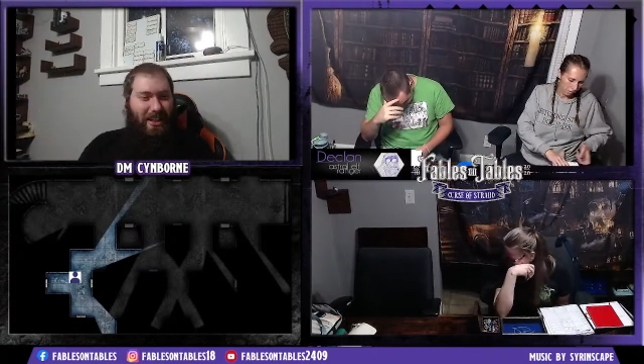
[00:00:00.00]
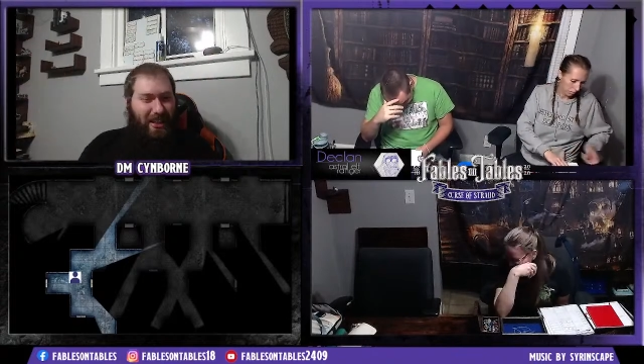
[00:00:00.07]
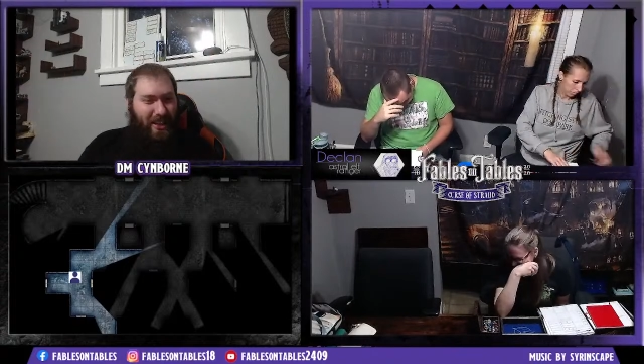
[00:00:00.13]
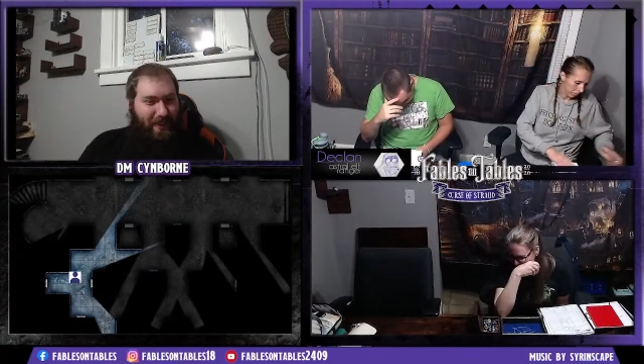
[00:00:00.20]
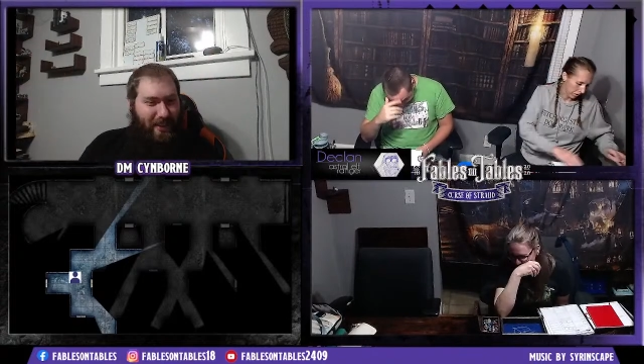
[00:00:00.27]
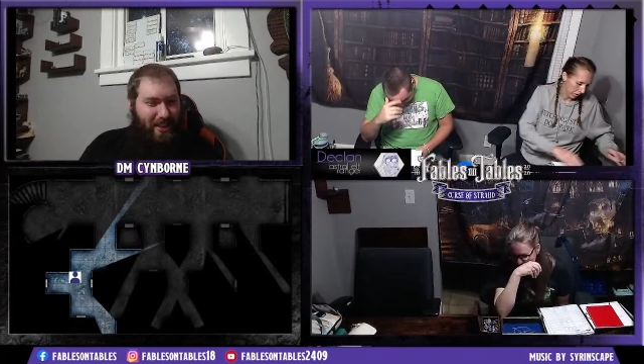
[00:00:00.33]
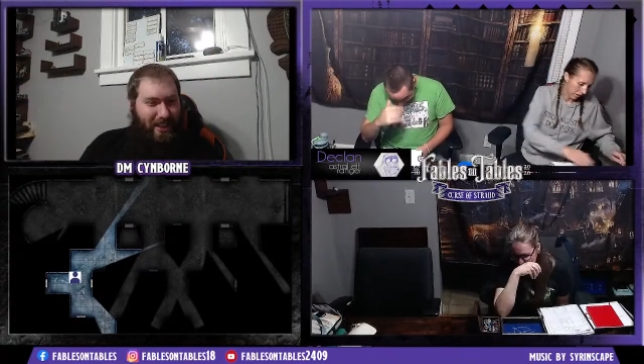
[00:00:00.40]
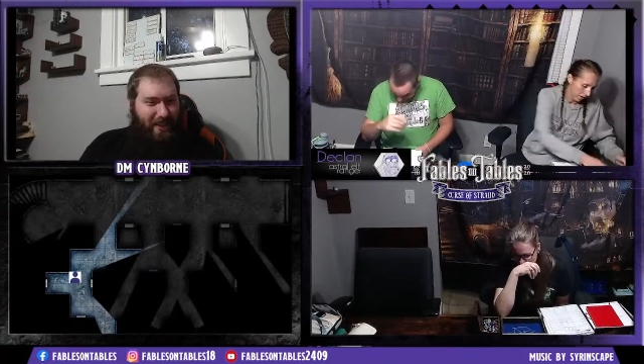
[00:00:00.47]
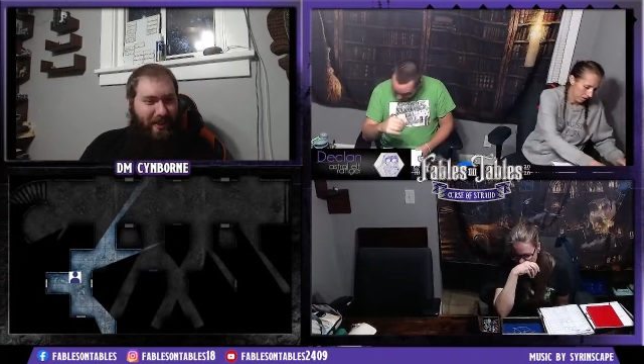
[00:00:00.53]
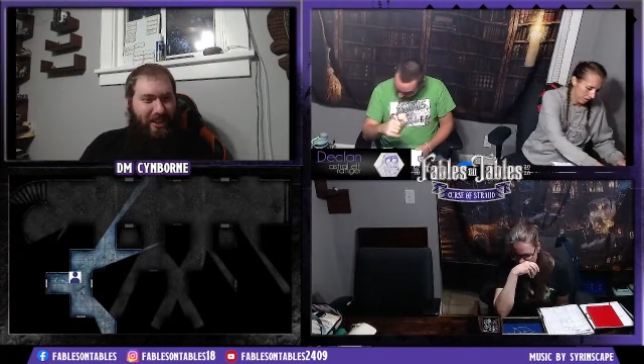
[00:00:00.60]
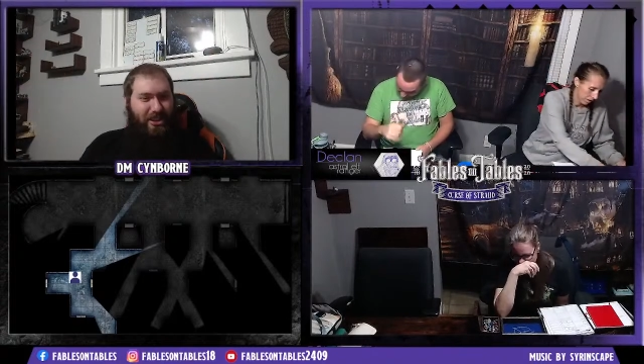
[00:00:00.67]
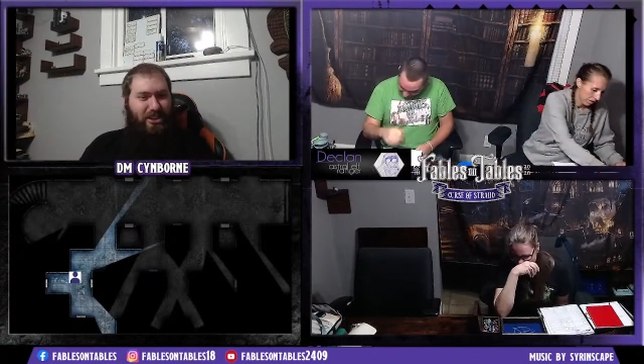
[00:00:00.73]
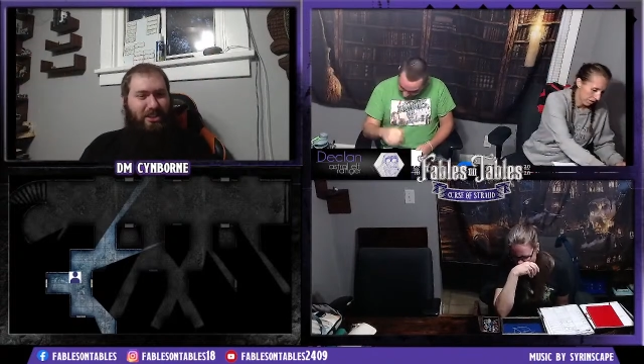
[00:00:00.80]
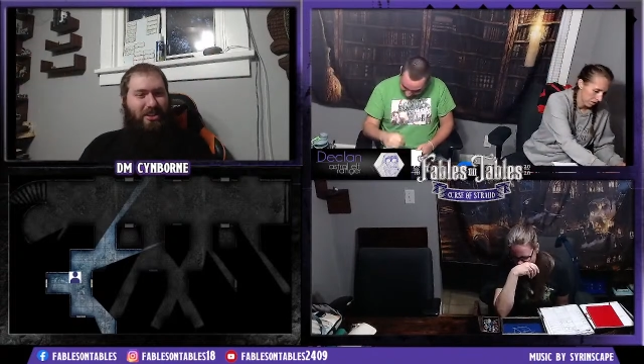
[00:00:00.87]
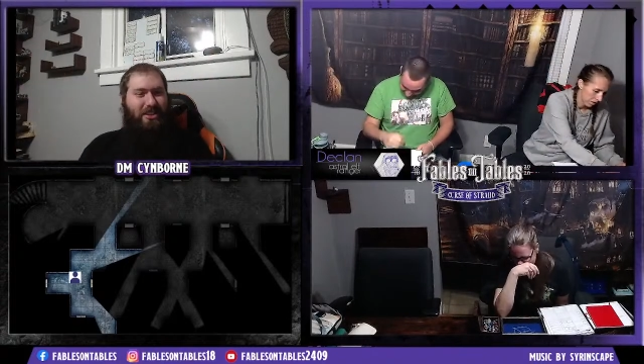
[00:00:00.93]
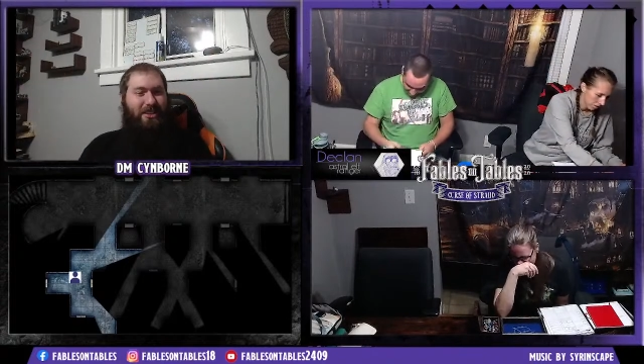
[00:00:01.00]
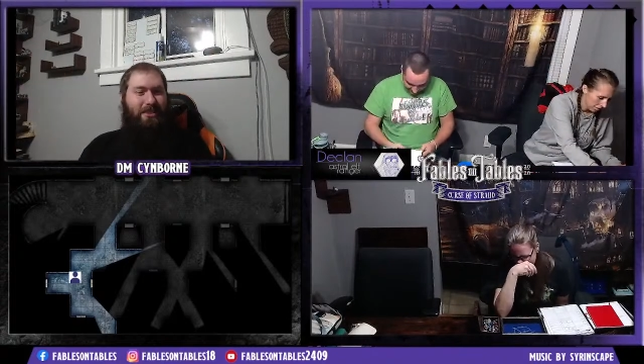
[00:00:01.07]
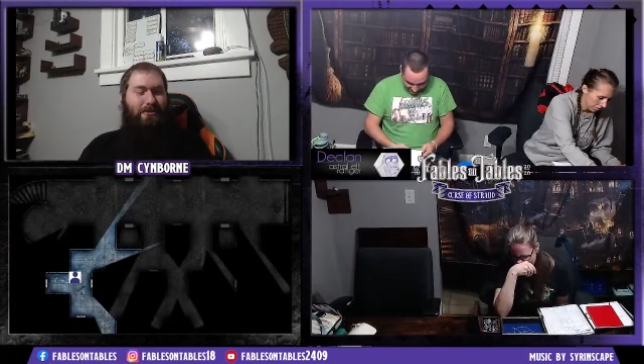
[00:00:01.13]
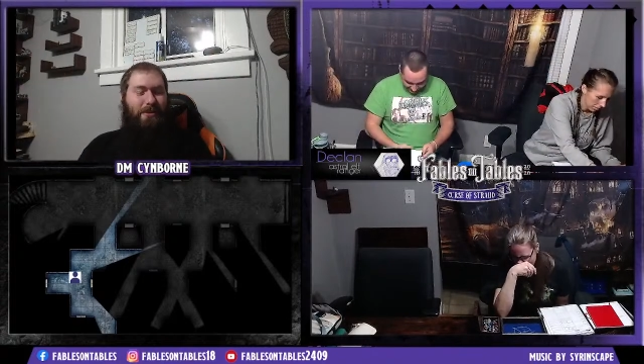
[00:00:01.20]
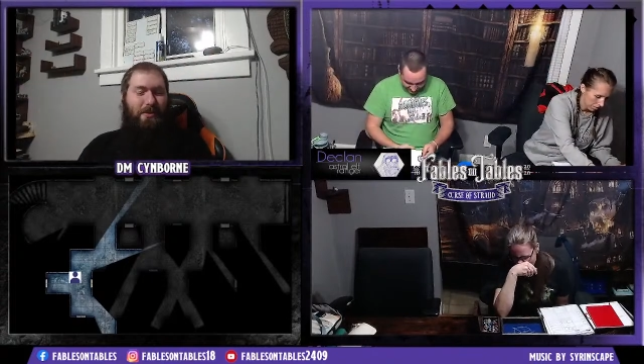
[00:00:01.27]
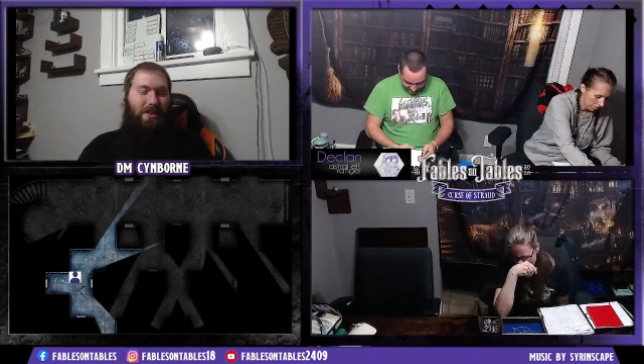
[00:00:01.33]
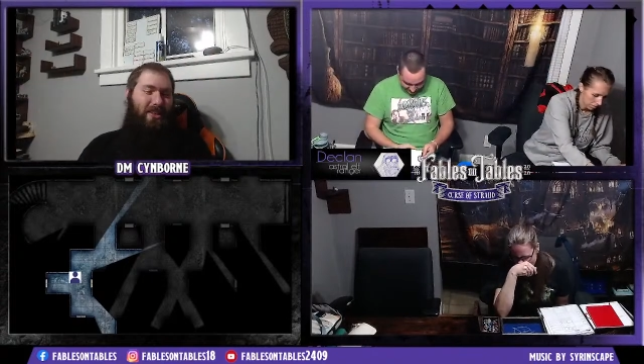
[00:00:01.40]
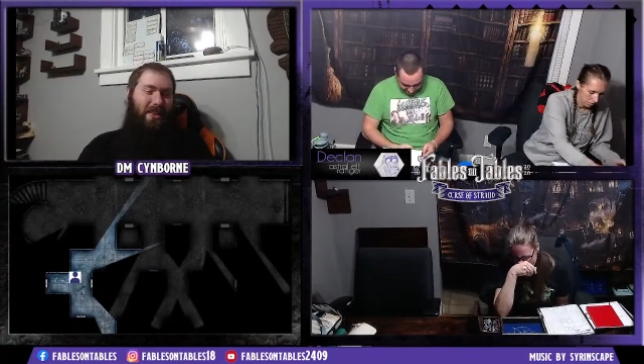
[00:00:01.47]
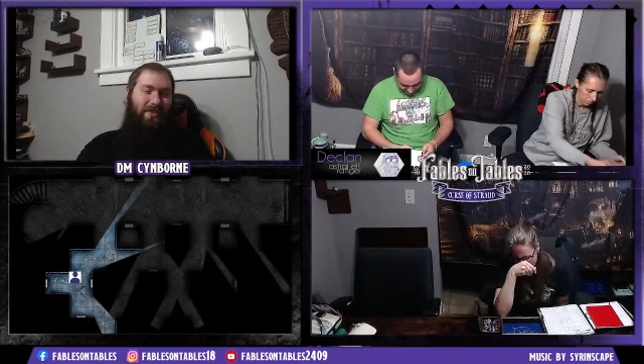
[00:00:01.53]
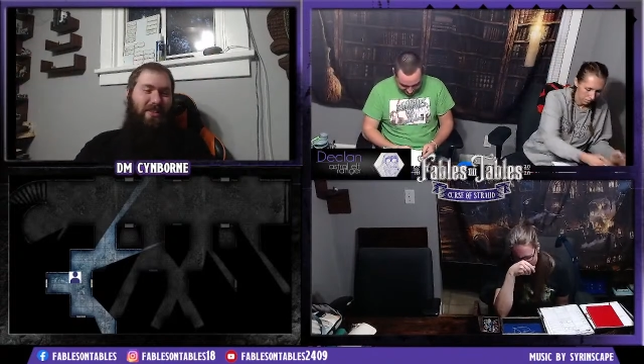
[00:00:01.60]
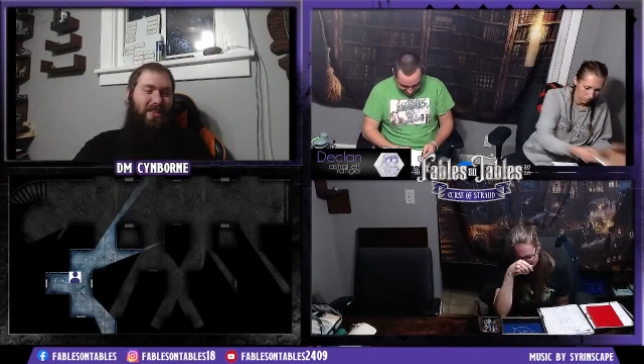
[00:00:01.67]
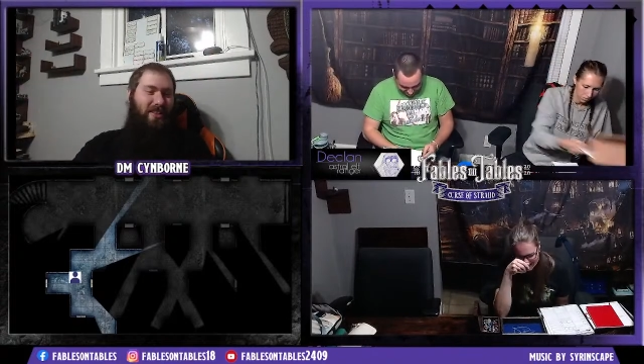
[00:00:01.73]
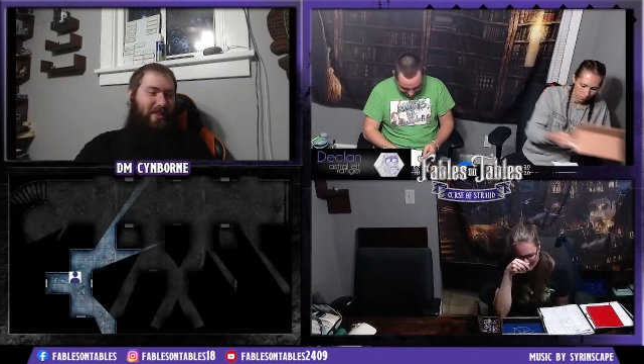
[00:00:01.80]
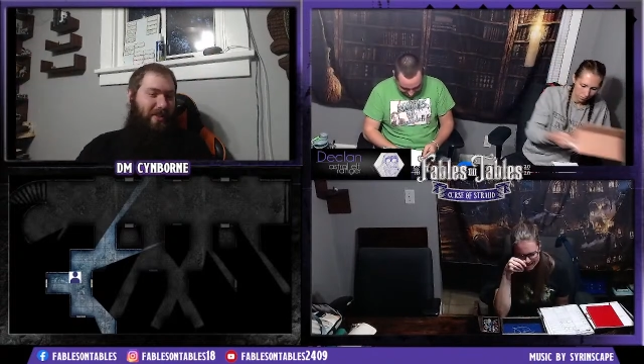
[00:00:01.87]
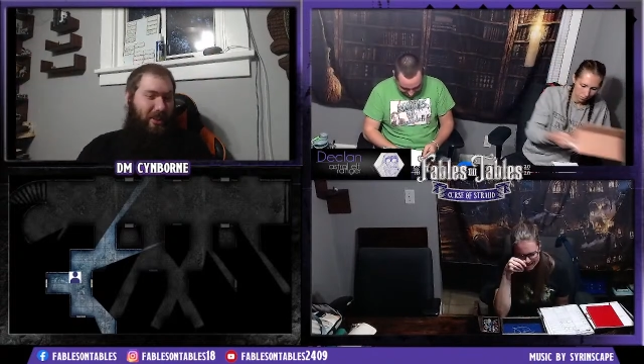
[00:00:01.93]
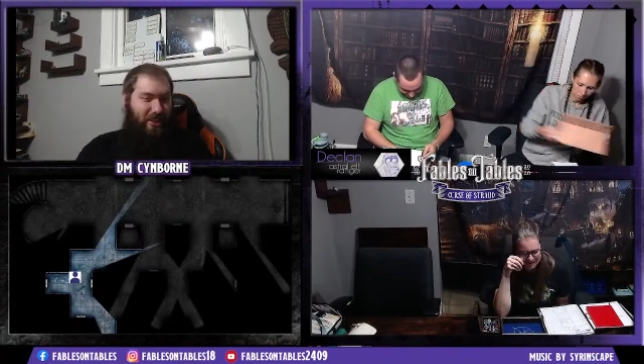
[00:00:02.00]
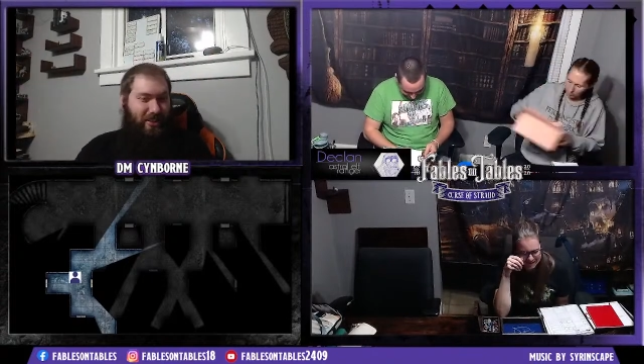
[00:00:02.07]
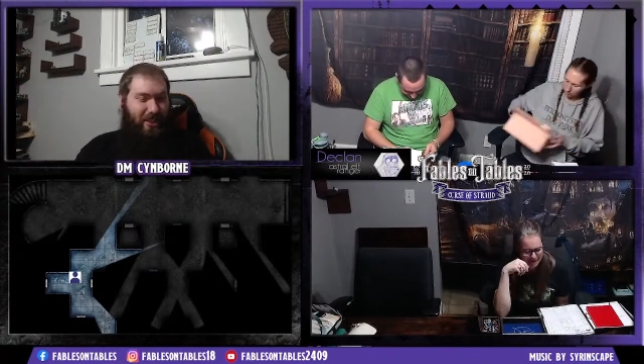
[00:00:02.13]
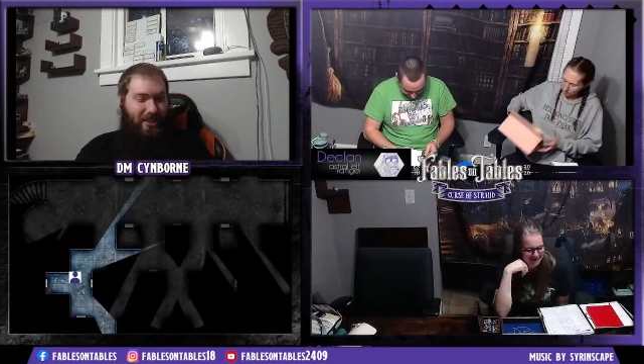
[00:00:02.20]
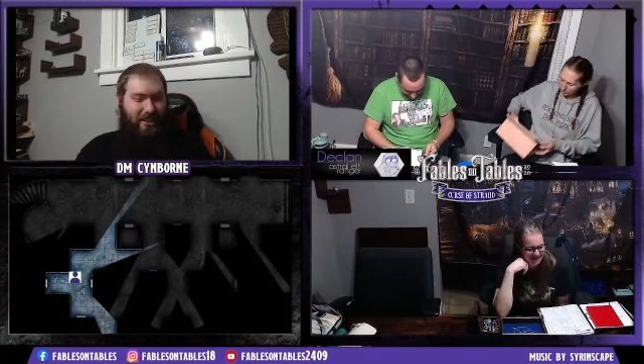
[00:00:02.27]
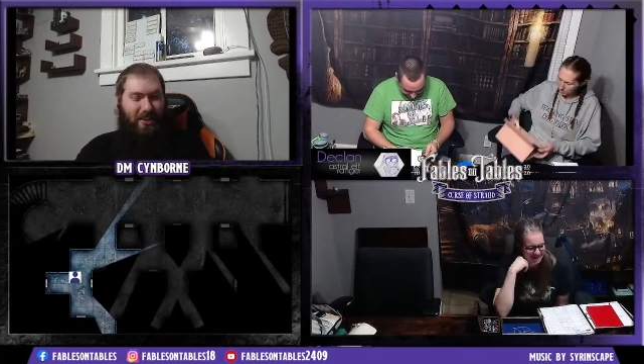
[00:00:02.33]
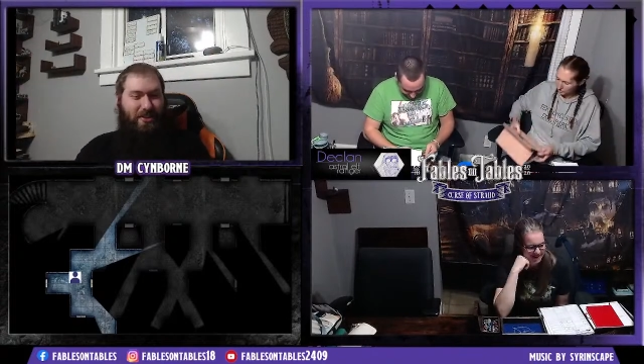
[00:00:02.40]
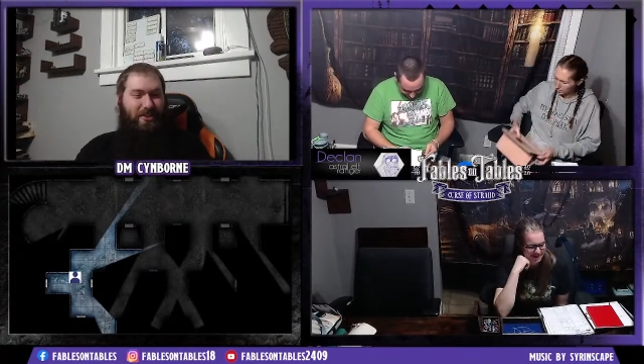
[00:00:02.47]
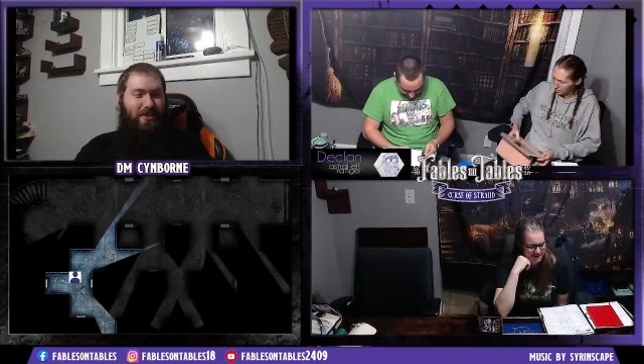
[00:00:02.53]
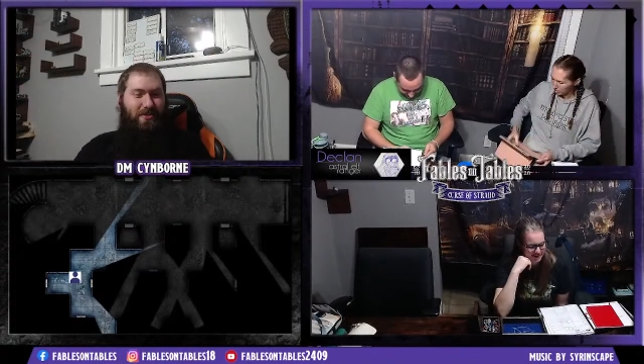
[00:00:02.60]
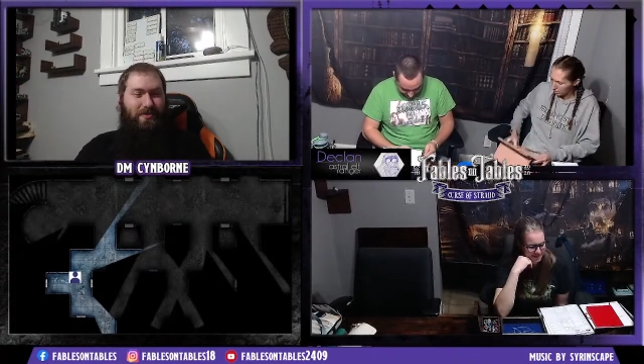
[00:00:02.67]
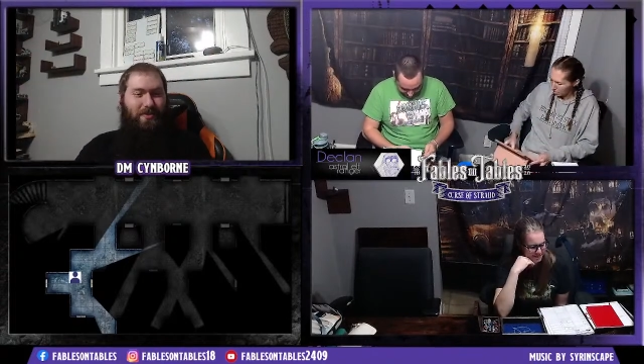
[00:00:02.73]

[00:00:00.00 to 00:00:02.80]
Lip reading: Leviskovich? Maybe it's Leviskovich. That sounds.